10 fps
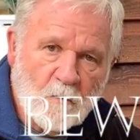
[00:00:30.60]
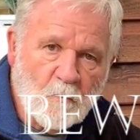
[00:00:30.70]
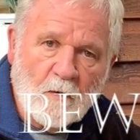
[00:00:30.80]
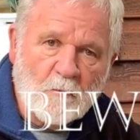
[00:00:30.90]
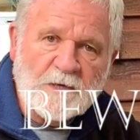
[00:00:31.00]

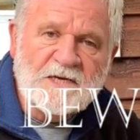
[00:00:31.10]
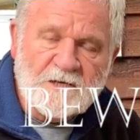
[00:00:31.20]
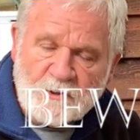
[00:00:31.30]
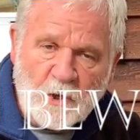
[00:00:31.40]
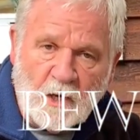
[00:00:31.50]
What we
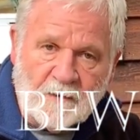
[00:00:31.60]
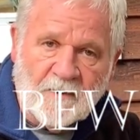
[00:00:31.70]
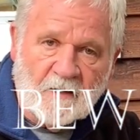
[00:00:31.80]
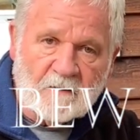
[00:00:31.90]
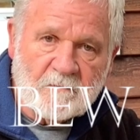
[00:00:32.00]
didn't talk
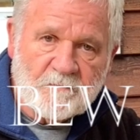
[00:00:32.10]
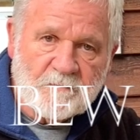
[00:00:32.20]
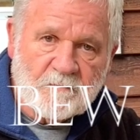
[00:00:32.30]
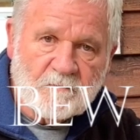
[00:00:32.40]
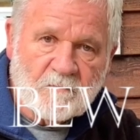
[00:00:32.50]
about
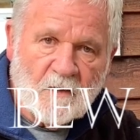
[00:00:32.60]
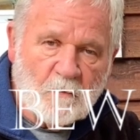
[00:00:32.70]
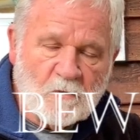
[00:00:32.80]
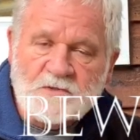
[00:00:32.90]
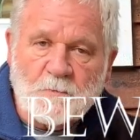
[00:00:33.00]

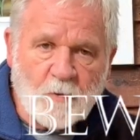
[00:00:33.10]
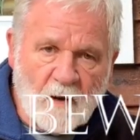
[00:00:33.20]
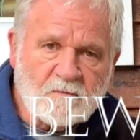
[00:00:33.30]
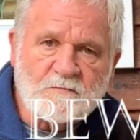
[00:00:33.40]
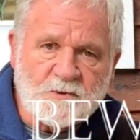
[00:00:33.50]
was the
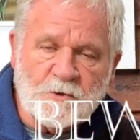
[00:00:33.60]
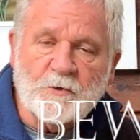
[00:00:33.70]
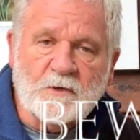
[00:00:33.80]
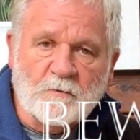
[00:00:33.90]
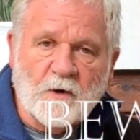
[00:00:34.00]
problems that
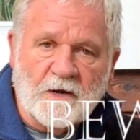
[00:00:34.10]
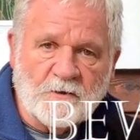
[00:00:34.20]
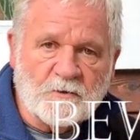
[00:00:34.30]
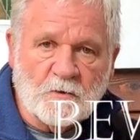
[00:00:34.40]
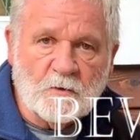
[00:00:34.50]
you can run
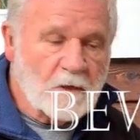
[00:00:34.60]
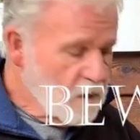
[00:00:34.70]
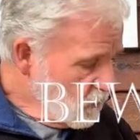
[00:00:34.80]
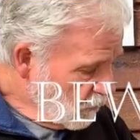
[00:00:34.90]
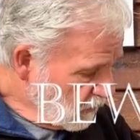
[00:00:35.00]
into
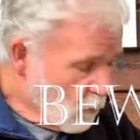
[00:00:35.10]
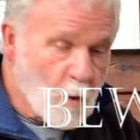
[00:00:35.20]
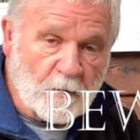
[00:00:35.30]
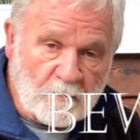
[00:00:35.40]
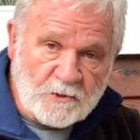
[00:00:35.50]
when
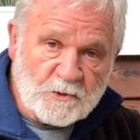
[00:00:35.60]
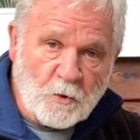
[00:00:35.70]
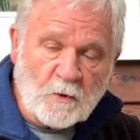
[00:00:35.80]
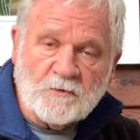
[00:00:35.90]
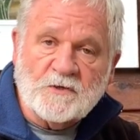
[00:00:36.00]
water is
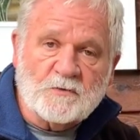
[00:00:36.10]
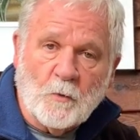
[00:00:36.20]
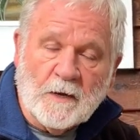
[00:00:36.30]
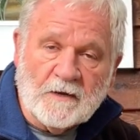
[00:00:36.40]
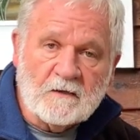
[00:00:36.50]
stored this
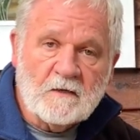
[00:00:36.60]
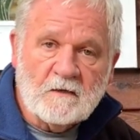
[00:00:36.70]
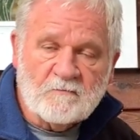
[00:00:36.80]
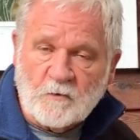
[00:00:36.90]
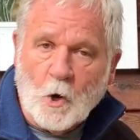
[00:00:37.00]
way
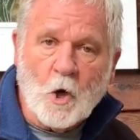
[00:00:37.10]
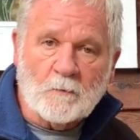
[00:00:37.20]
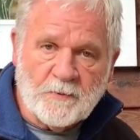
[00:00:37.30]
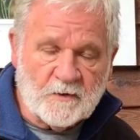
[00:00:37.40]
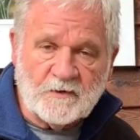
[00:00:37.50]
for long
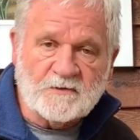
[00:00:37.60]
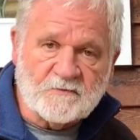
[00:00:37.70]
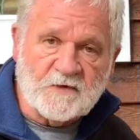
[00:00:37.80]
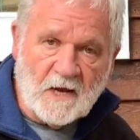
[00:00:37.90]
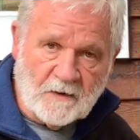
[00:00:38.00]
periods
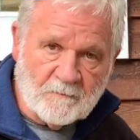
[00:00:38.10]
of time.